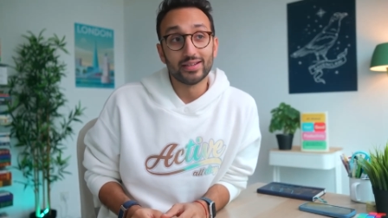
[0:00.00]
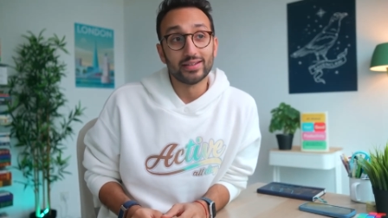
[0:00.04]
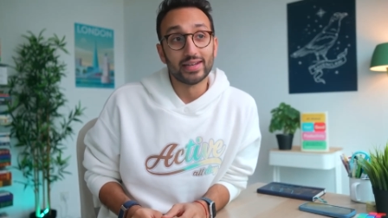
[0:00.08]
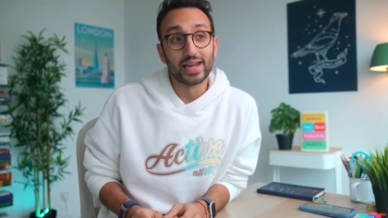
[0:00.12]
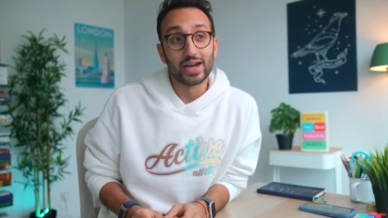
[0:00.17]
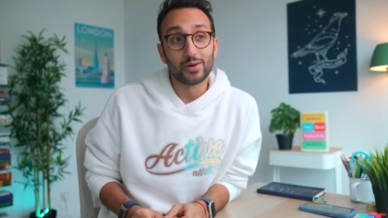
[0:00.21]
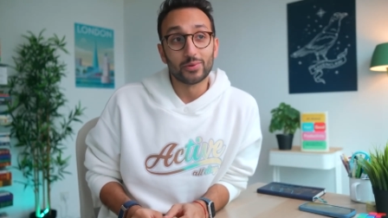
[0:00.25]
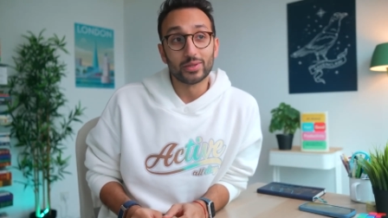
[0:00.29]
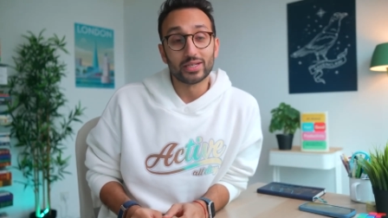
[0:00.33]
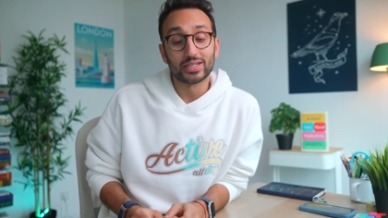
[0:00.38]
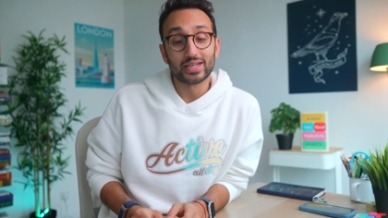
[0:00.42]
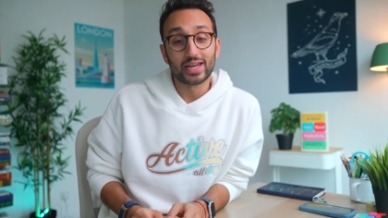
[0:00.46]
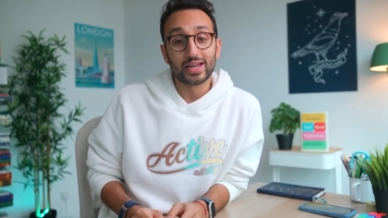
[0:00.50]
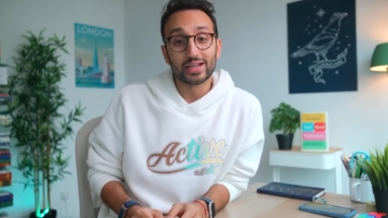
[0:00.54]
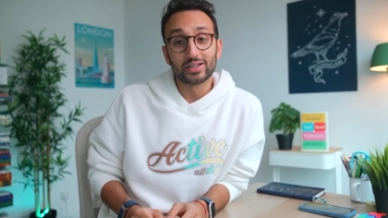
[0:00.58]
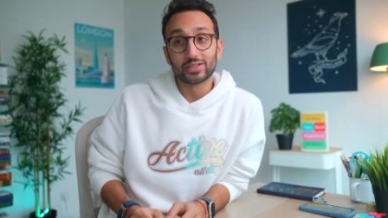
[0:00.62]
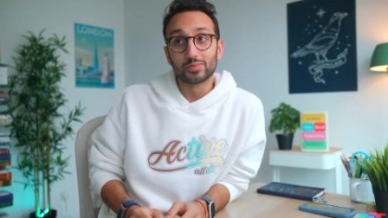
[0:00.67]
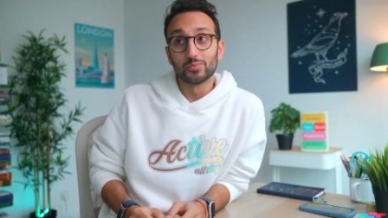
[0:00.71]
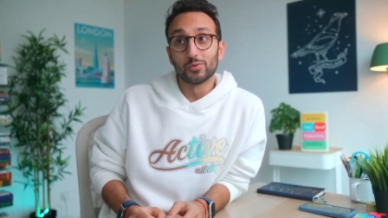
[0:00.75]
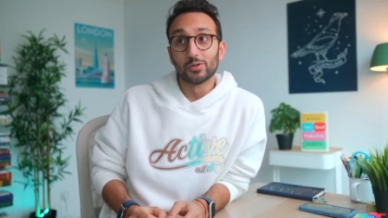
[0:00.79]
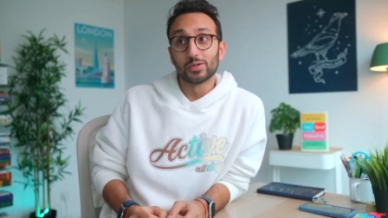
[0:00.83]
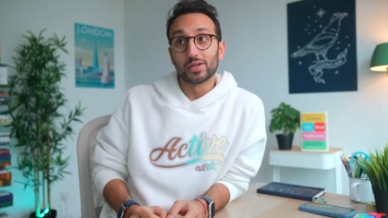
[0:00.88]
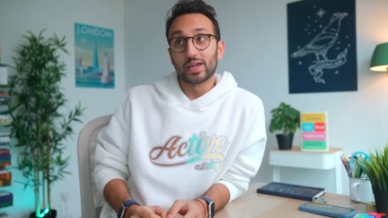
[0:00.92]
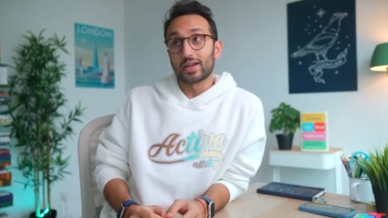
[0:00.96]
Now it takes
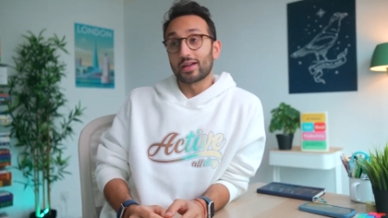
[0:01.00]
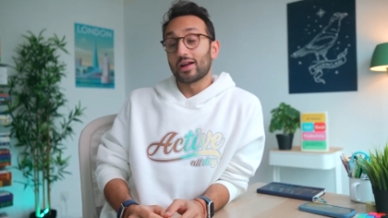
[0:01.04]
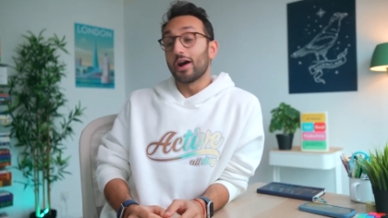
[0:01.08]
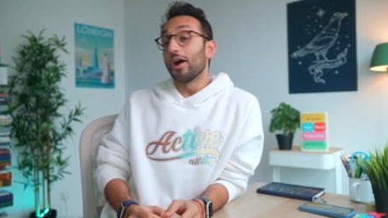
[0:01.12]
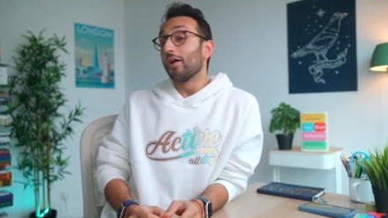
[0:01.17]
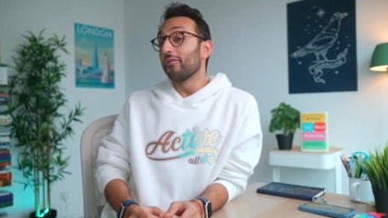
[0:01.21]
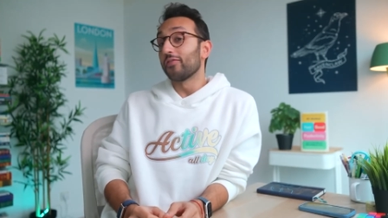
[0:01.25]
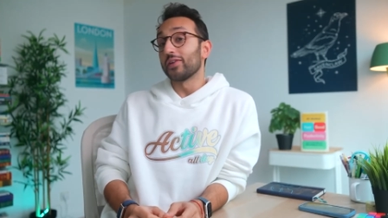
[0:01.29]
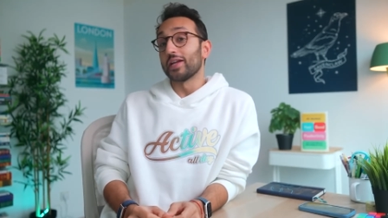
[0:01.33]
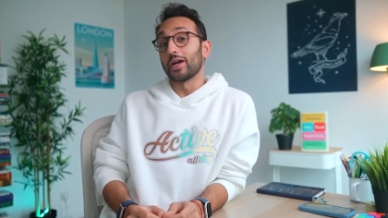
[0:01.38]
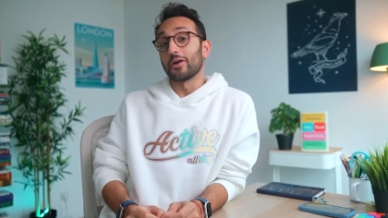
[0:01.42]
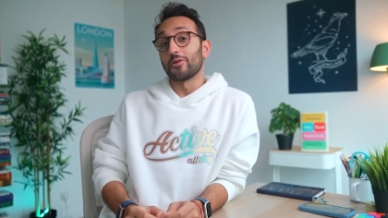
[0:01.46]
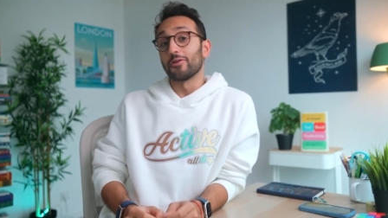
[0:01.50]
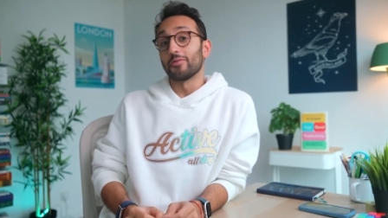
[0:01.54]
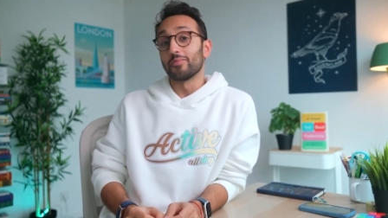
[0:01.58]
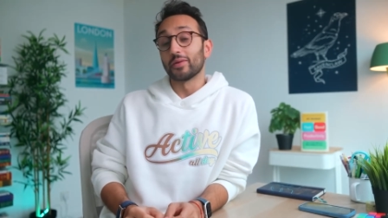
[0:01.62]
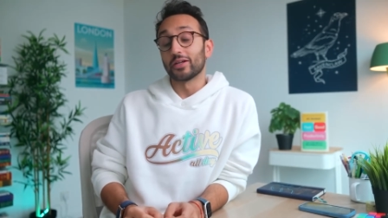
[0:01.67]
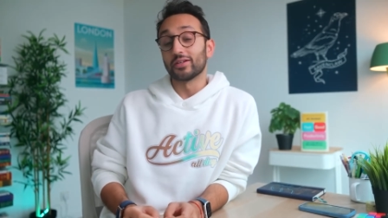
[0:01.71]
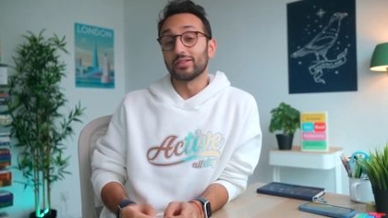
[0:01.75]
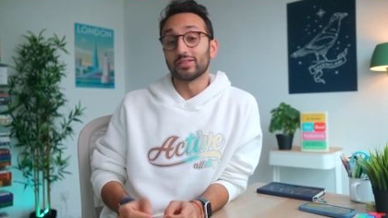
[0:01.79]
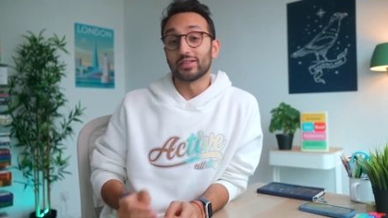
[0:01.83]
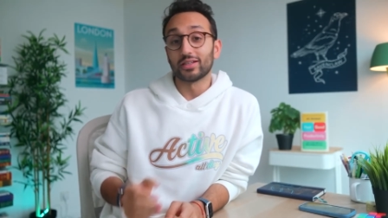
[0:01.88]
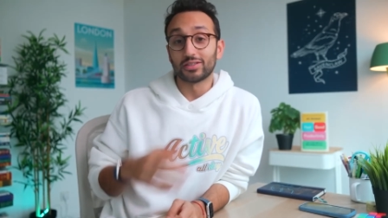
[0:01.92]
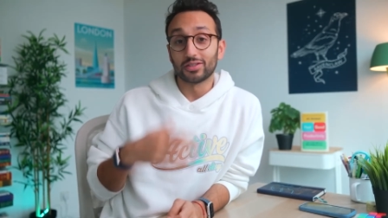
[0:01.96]
more like half an hour
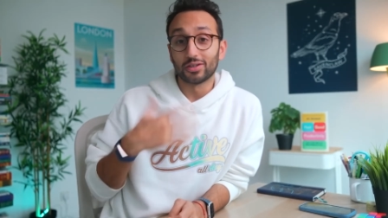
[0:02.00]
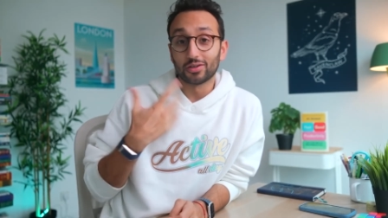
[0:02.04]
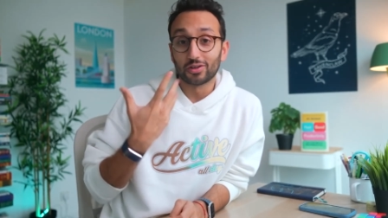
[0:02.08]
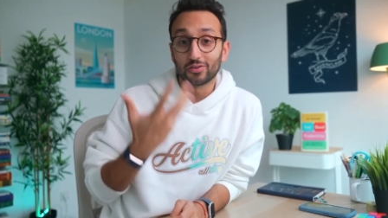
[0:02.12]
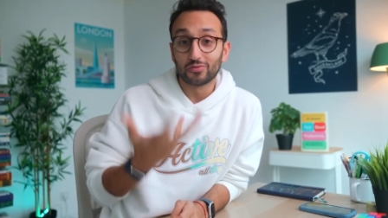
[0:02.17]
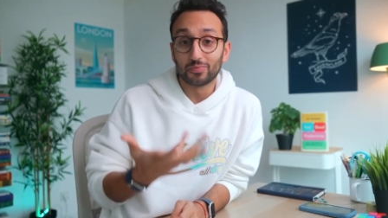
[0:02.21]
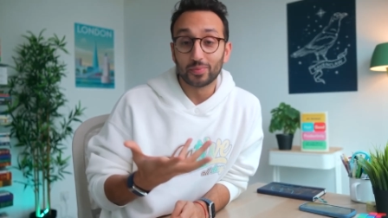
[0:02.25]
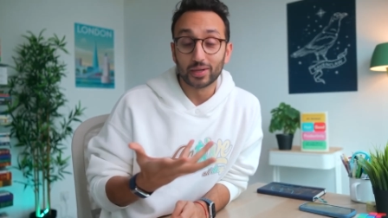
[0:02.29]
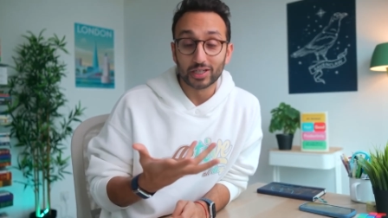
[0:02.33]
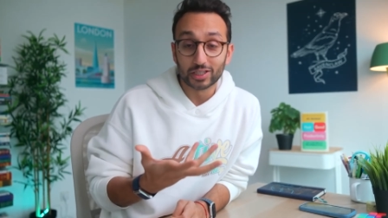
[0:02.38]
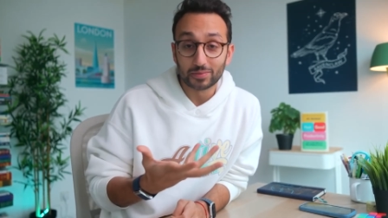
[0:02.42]
because I start off by